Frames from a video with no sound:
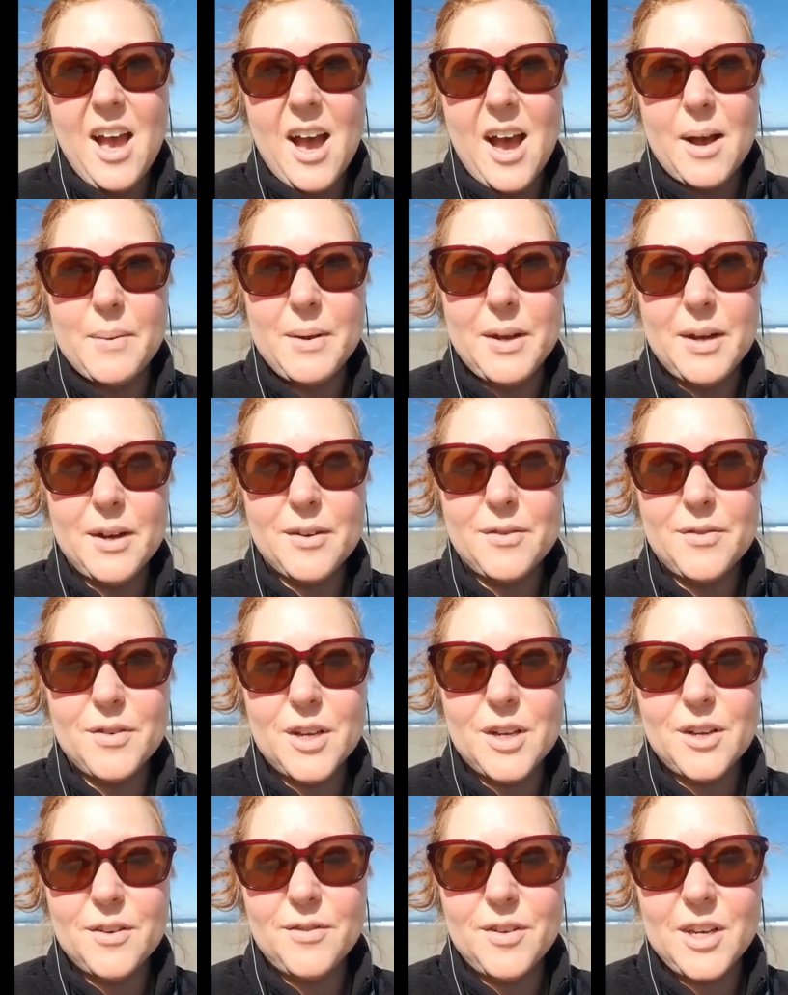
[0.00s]
I'm here for
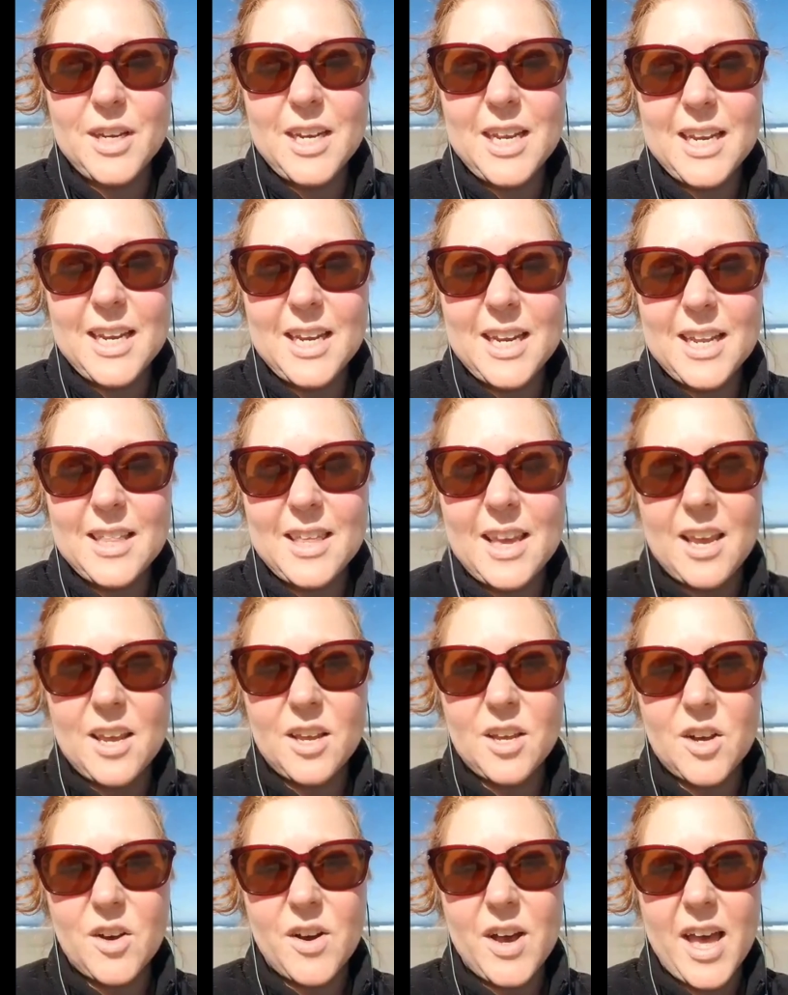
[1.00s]
you. If you need
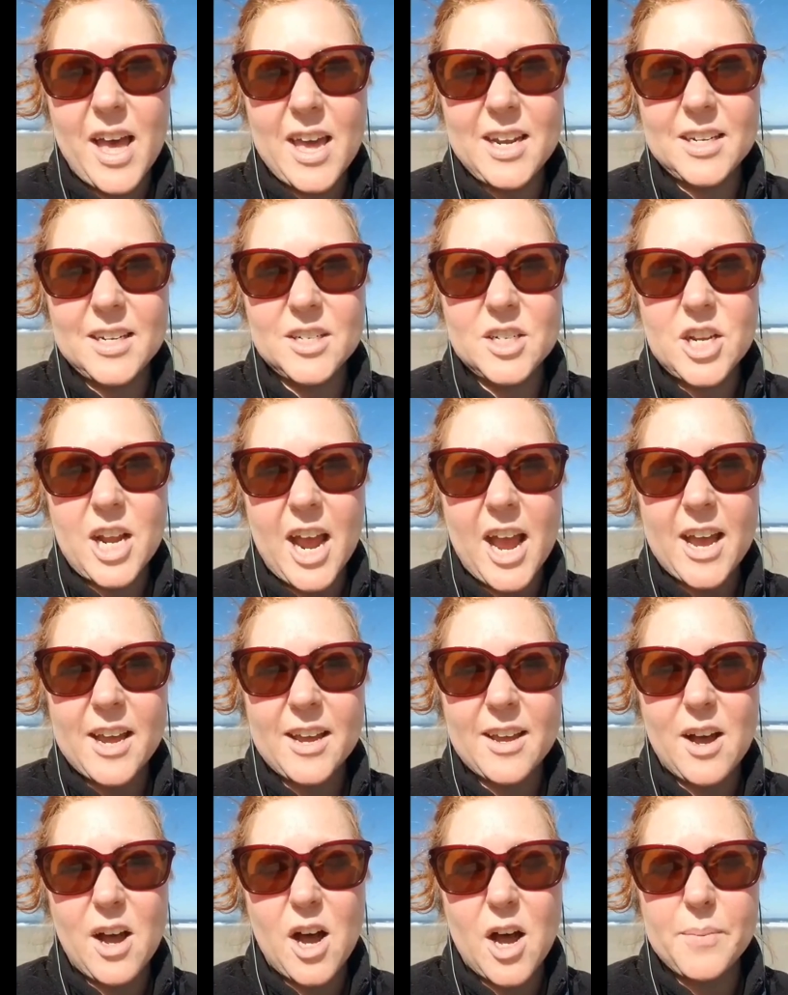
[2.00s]
anything, go ahead and chat,
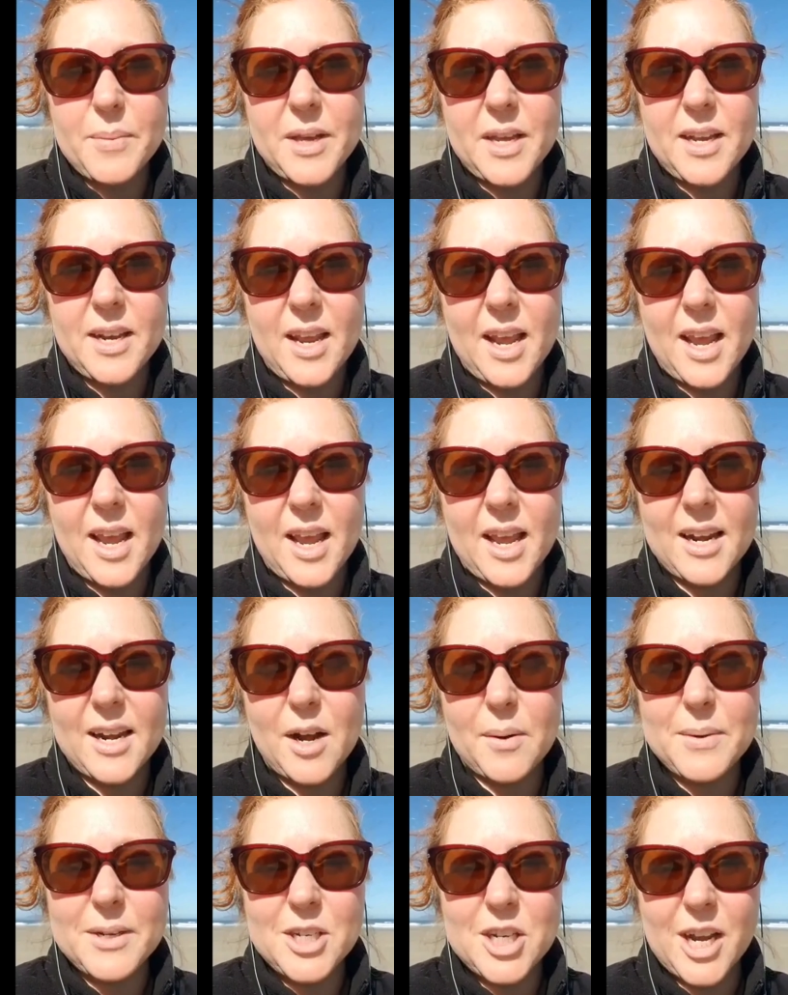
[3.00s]
comment,
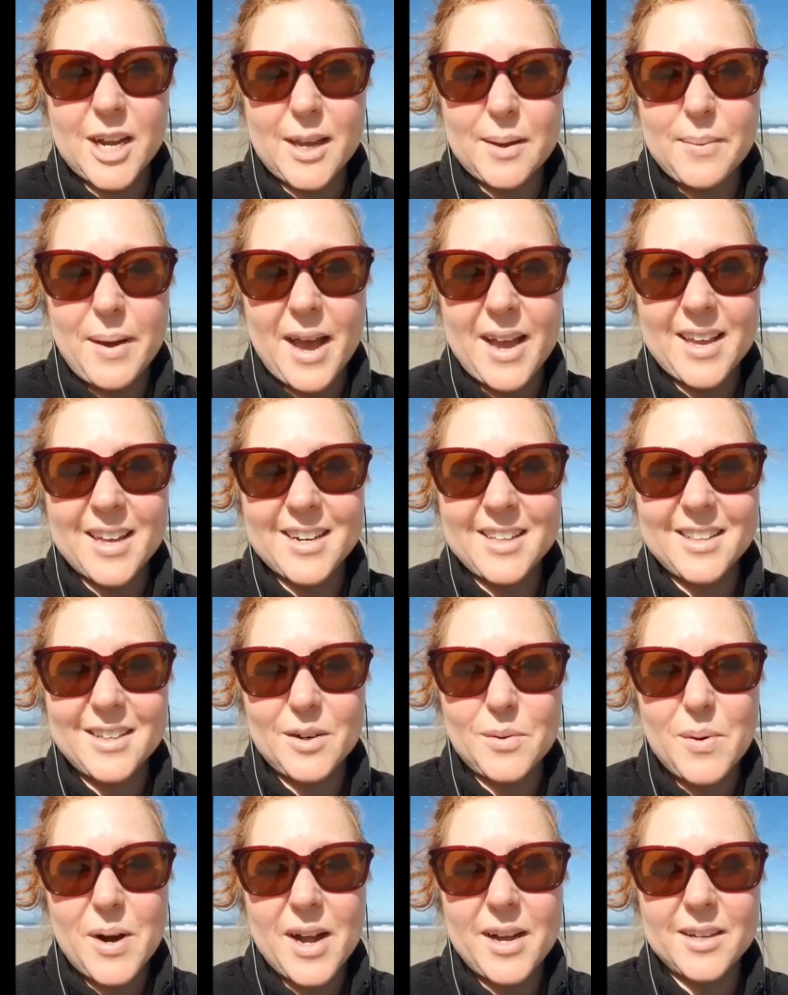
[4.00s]
and I'll be checking back in a
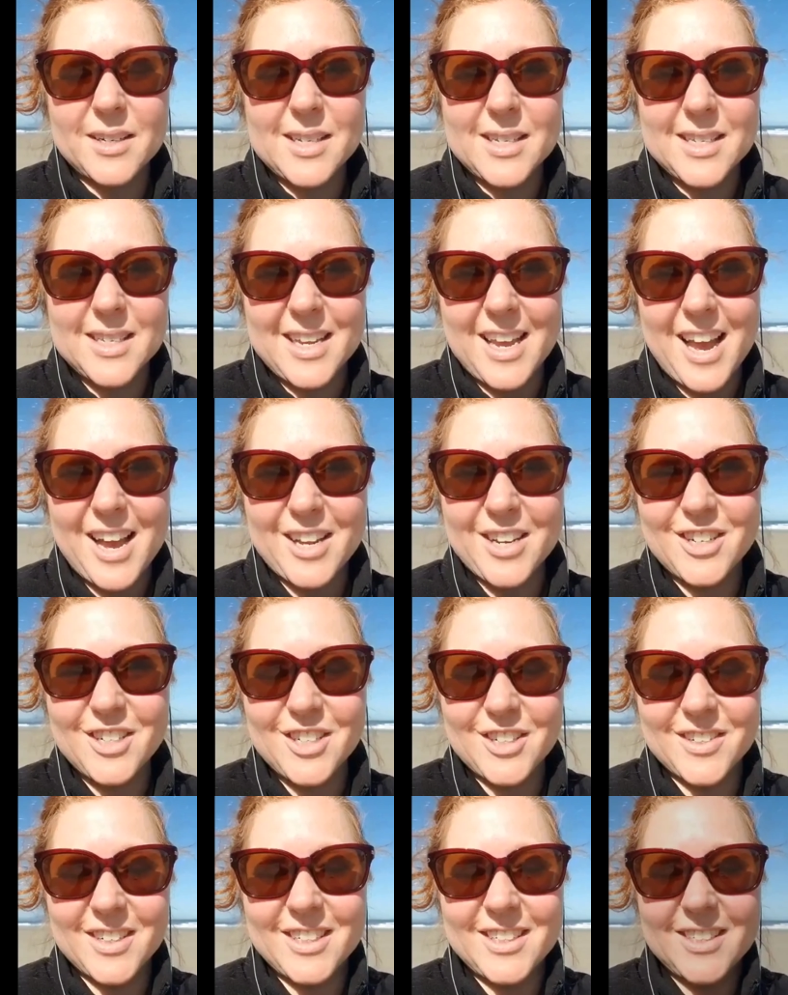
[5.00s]
little while to see how
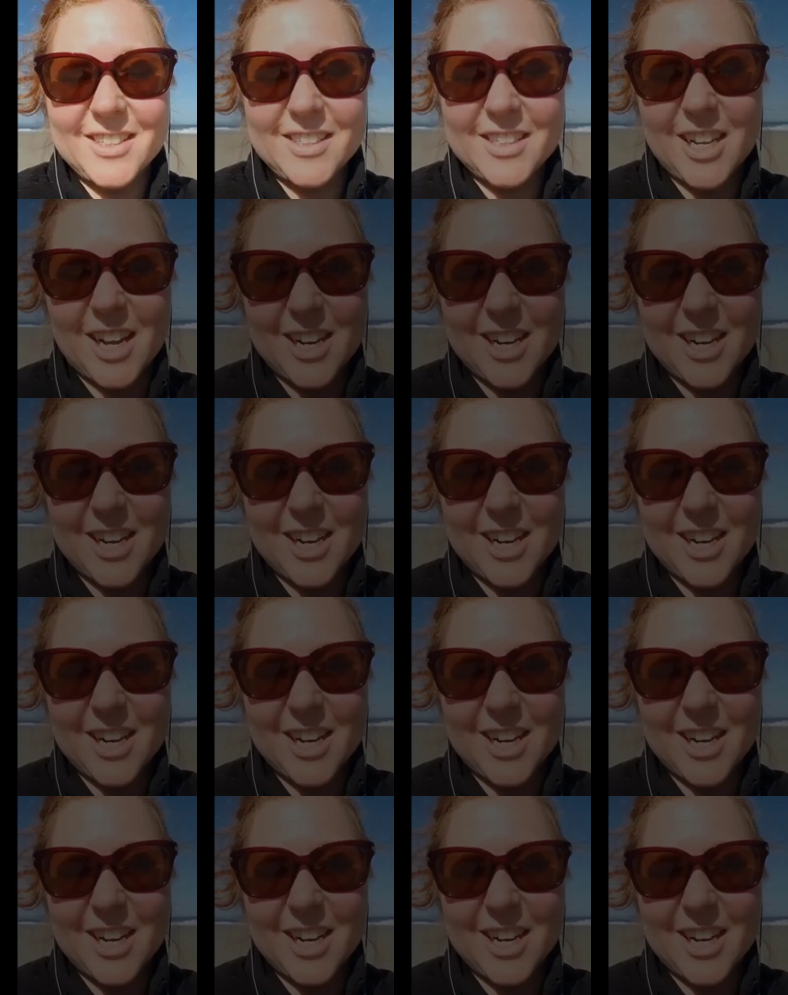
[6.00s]
you're doing.